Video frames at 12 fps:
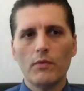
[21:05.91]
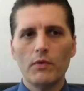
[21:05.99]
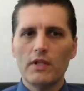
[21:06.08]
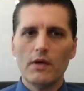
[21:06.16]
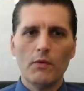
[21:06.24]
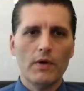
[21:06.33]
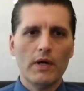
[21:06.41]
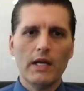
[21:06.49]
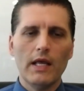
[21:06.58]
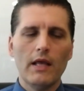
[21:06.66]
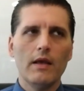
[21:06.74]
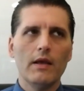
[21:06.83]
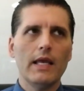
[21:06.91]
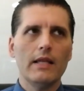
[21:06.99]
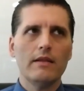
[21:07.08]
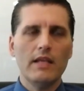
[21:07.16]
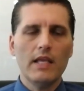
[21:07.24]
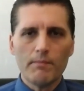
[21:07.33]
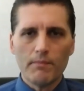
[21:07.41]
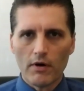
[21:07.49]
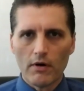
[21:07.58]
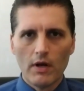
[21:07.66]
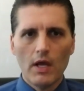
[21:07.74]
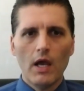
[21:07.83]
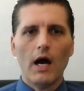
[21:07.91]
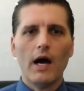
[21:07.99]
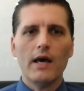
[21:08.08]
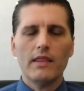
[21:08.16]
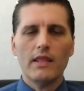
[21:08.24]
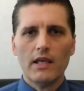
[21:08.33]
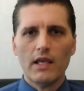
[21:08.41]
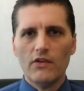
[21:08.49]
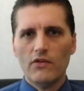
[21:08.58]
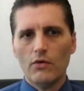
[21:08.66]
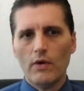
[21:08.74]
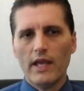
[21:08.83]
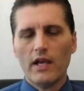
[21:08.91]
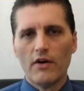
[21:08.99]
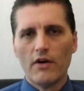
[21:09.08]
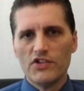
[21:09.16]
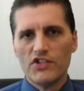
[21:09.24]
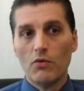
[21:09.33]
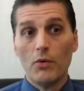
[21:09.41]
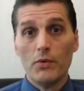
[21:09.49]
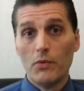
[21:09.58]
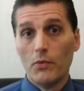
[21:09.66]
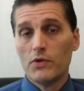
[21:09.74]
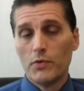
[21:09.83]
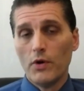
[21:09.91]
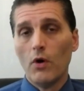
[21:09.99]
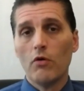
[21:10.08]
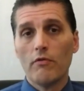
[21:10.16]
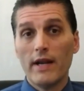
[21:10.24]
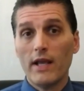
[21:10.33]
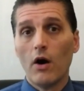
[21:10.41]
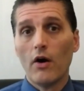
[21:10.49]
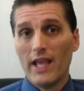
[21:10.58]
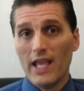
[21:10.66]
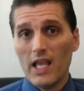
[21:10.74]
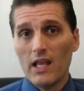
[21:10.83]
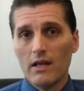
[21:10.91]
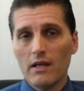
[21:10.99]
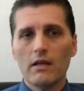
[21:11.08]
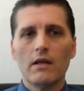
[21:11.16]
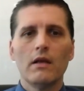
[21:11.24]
We're going to get deeper, I think, into a currency war, which we already are in.